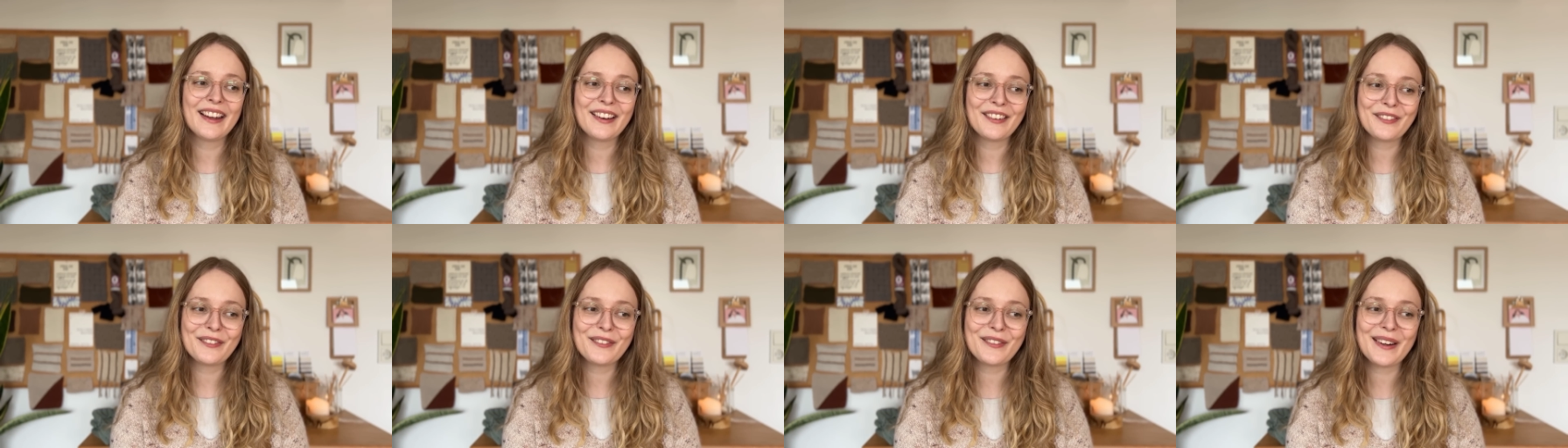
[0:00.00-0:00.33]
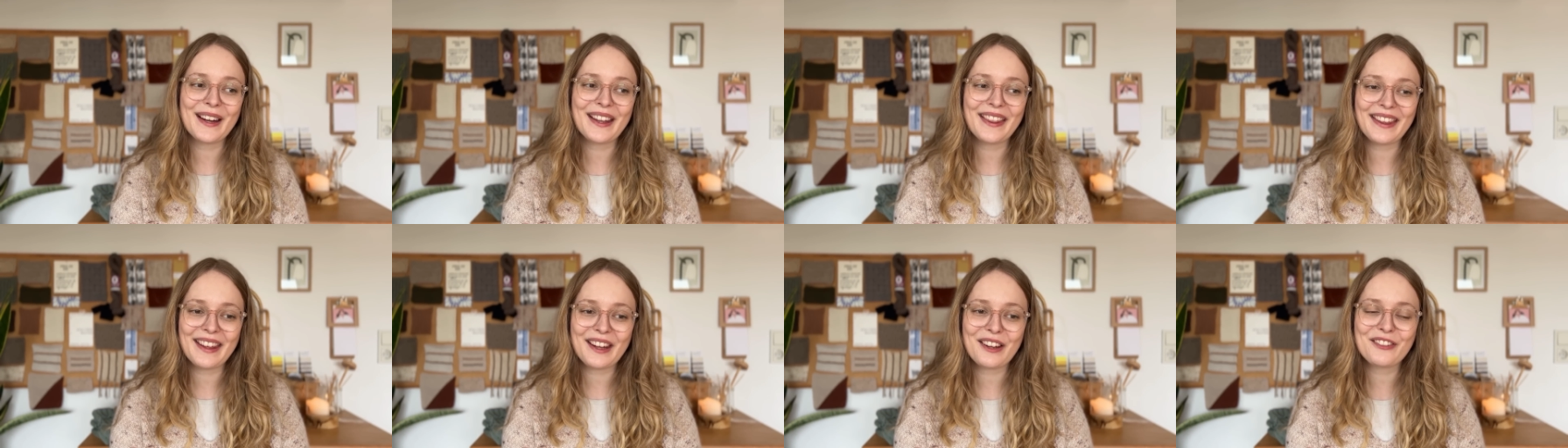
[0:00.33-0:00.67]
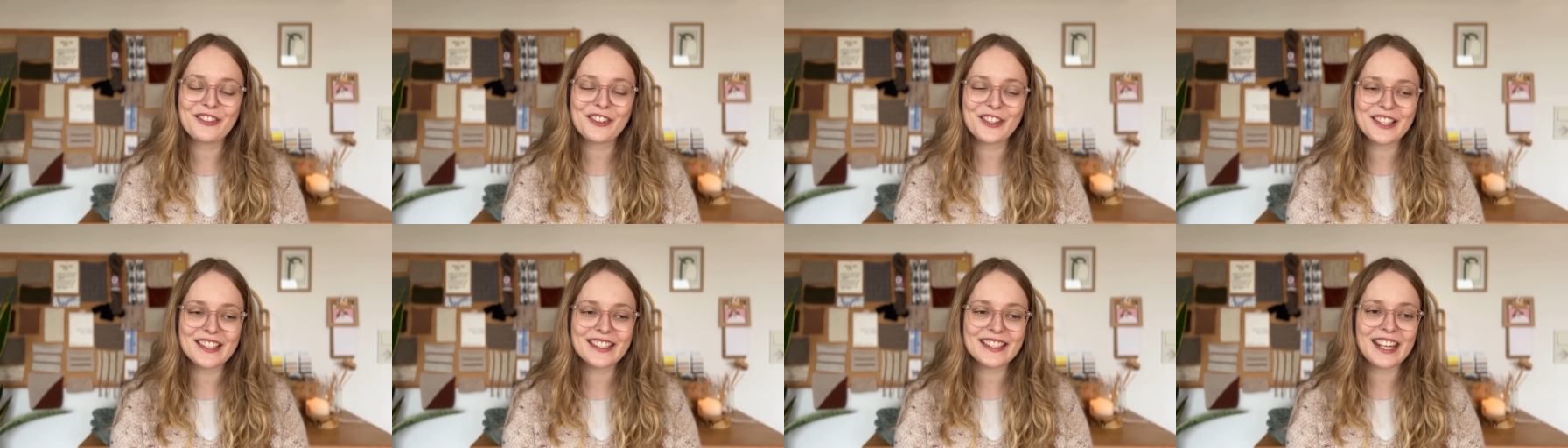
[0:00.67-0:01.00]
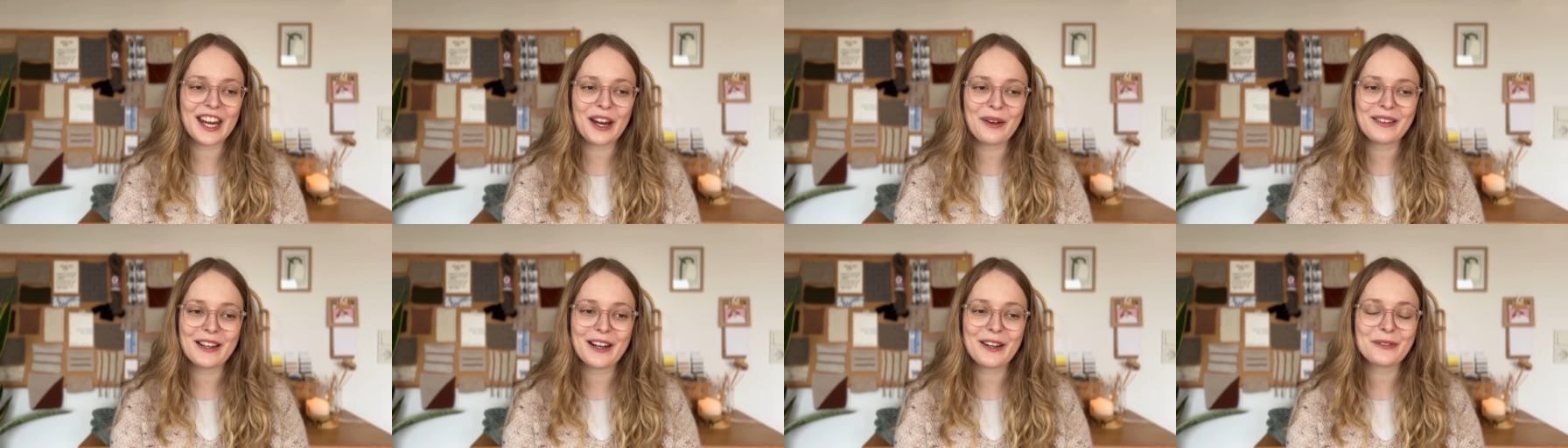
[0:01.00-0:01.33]
when they first
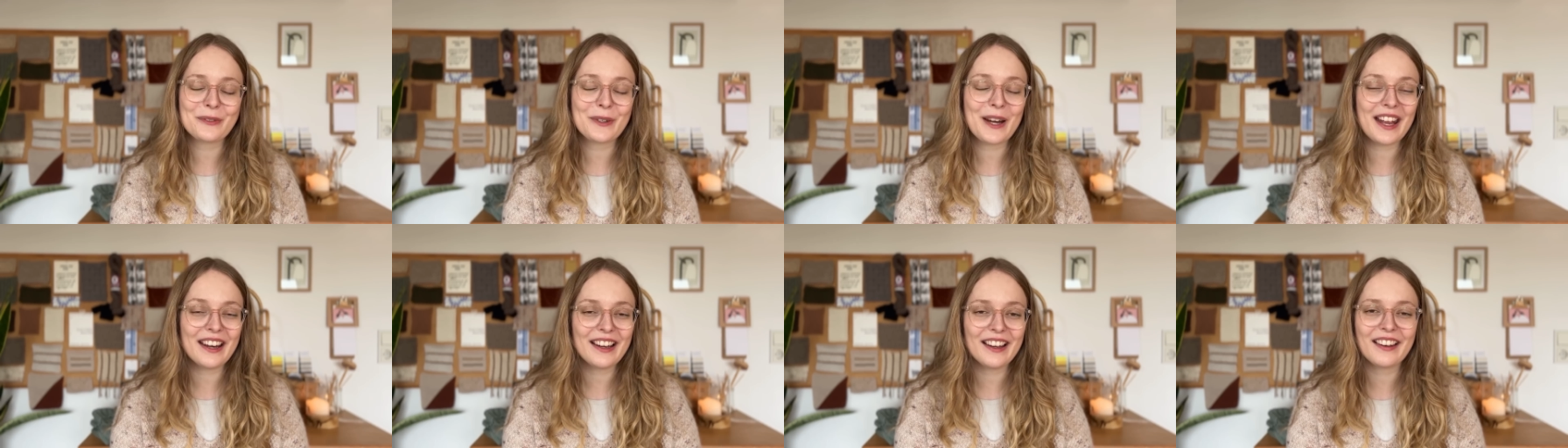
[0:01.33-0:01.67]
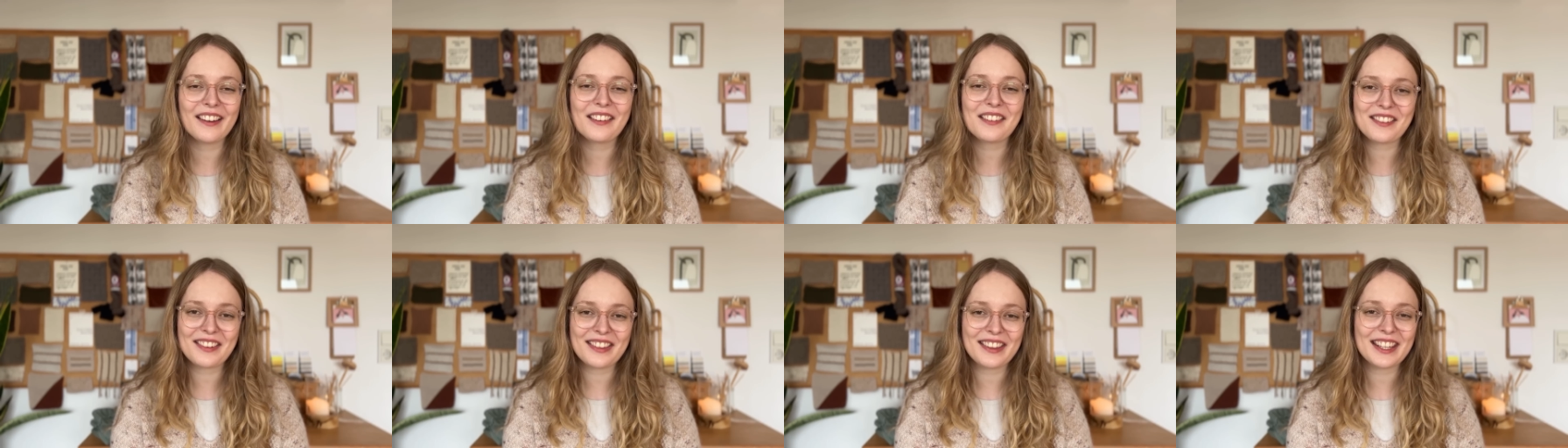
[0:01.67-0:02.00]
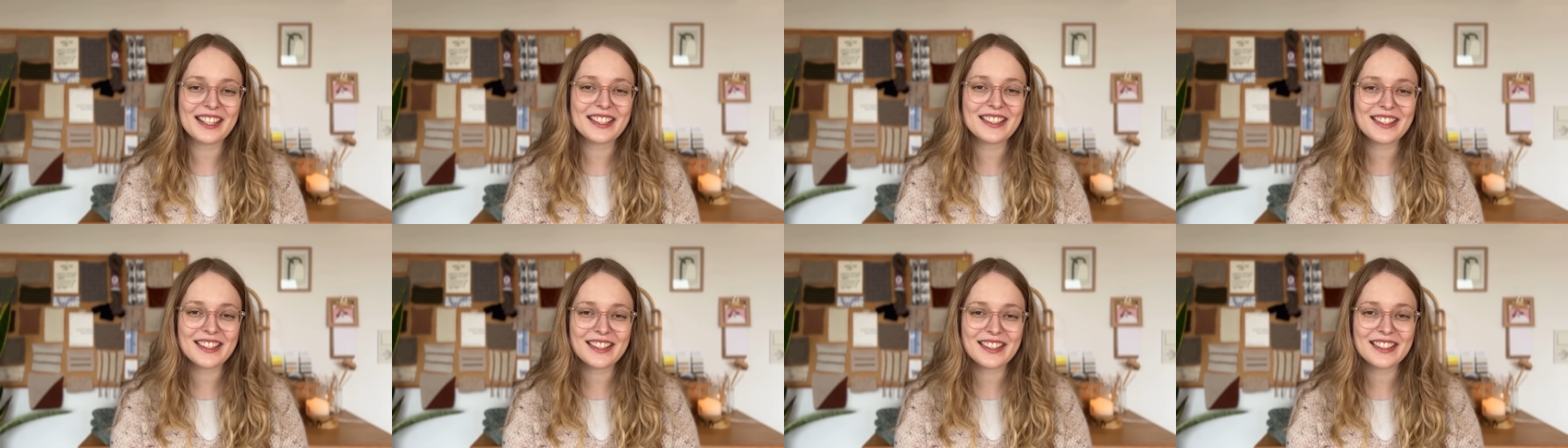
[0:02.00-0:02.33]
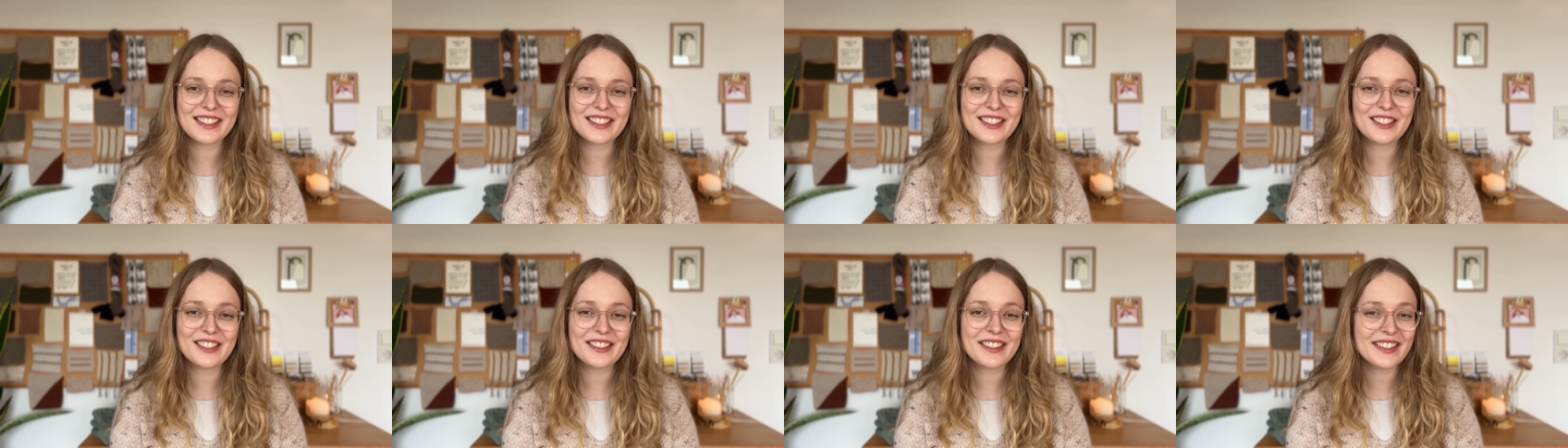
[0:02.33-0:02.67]
came out, we had a lot of things
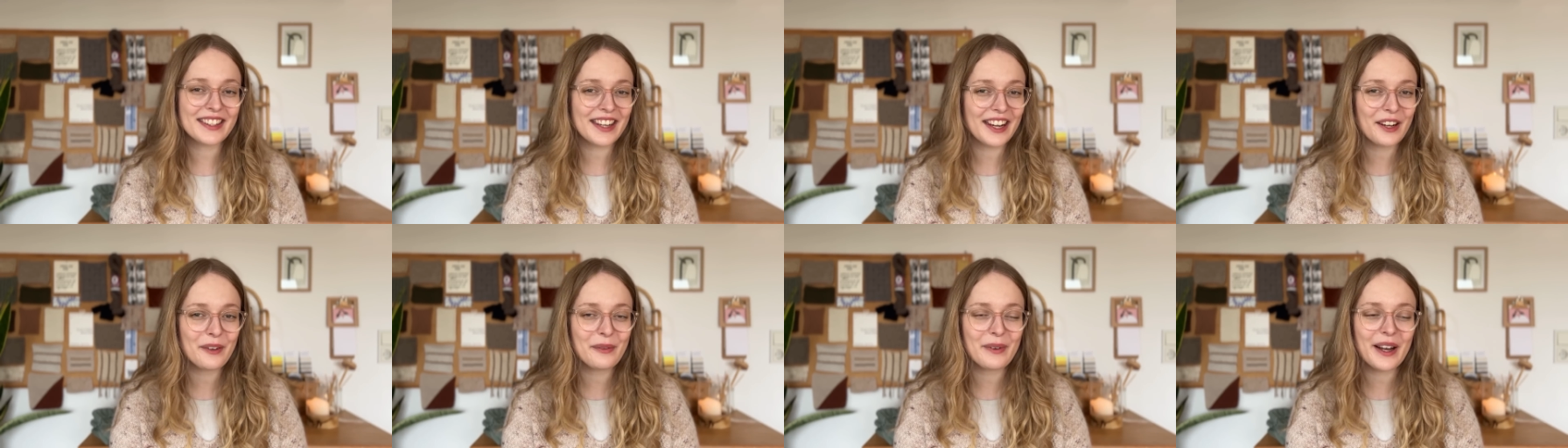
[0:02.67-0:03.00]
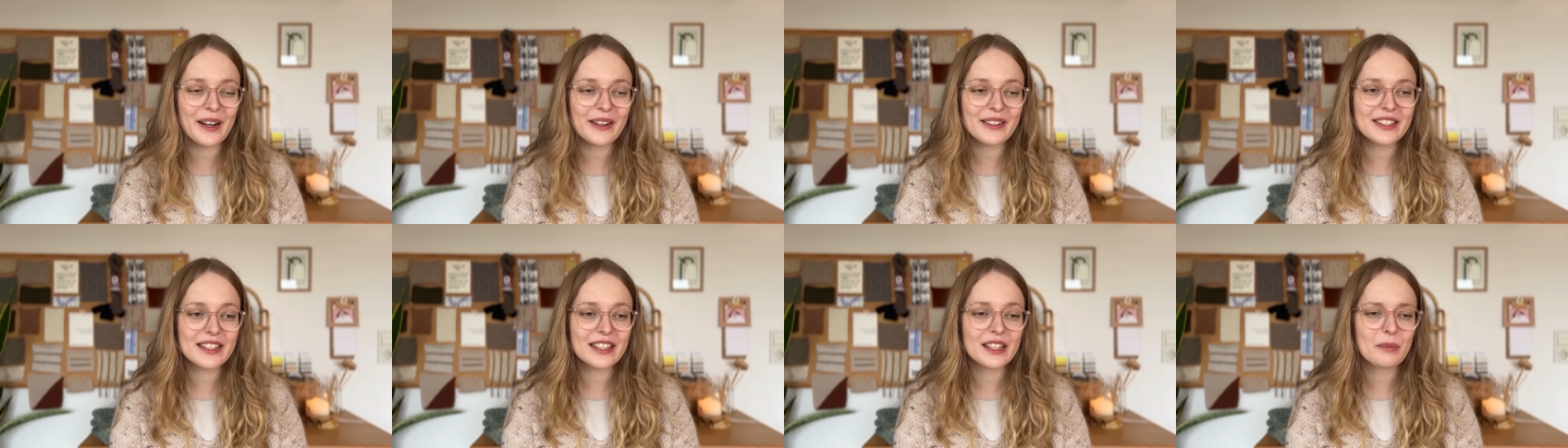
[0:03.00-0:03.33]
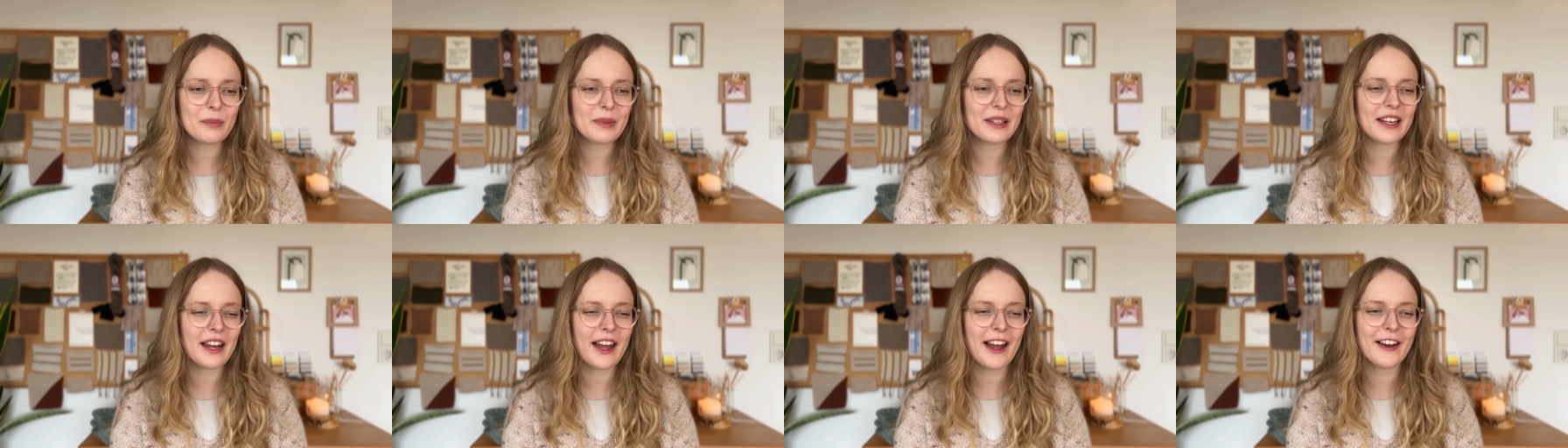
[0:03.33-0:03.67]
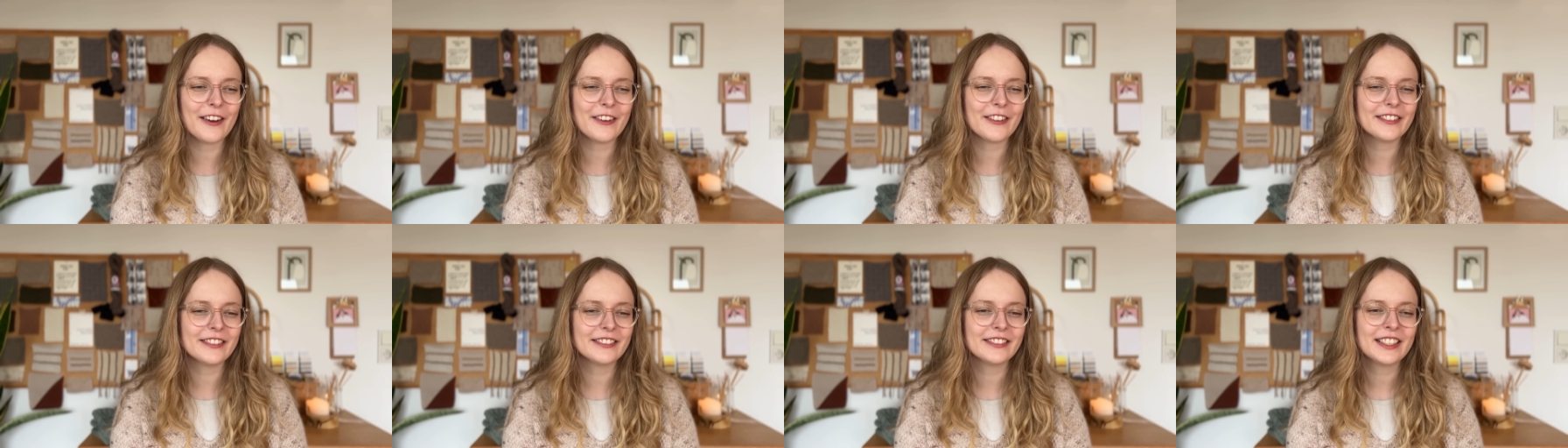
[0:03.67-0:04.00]
to say about it, but
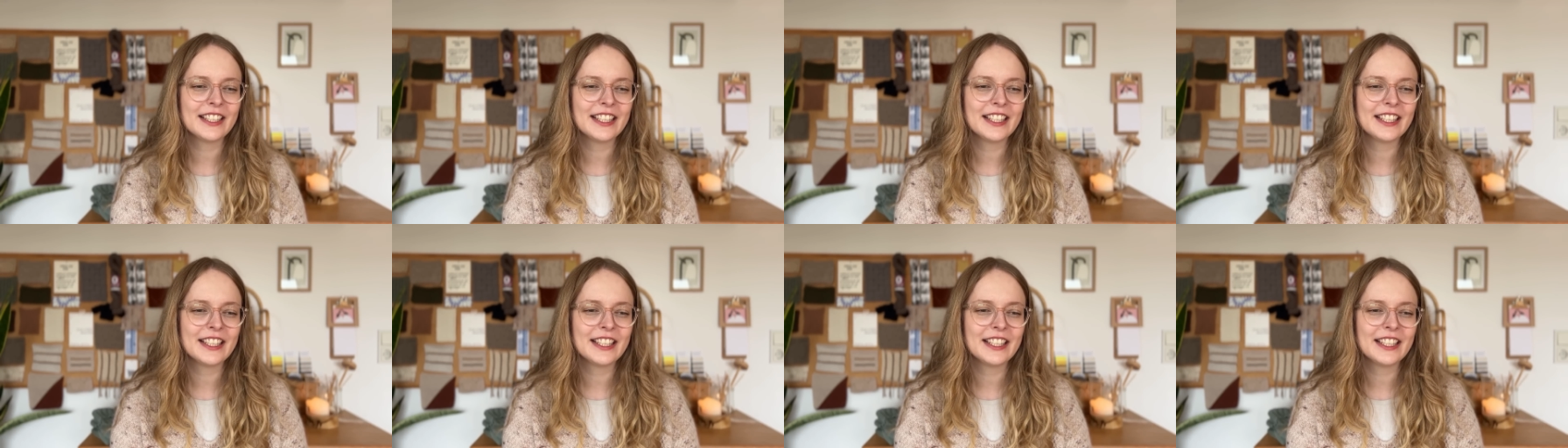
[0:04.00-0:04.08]
now,